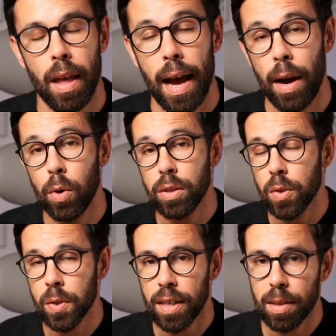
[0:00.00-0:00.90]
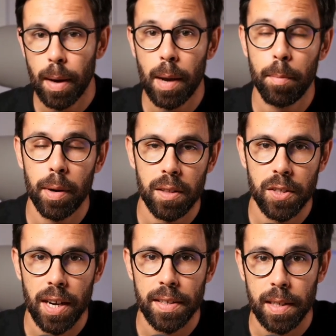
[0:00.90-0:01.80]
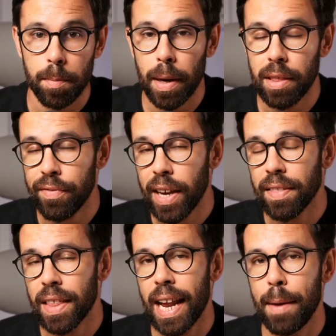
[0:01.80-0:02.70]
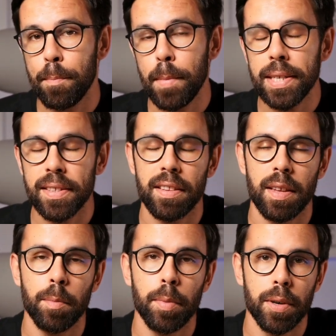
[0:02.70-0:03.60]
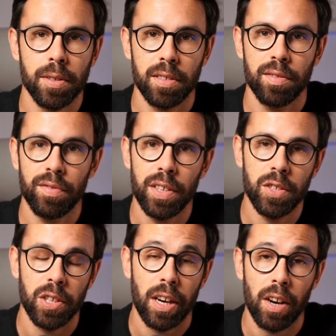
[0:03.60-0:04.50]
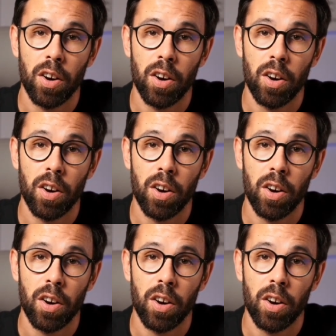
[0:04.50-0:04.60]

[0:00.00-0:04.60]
I want to start by apologizing by the fact that I missed an important feature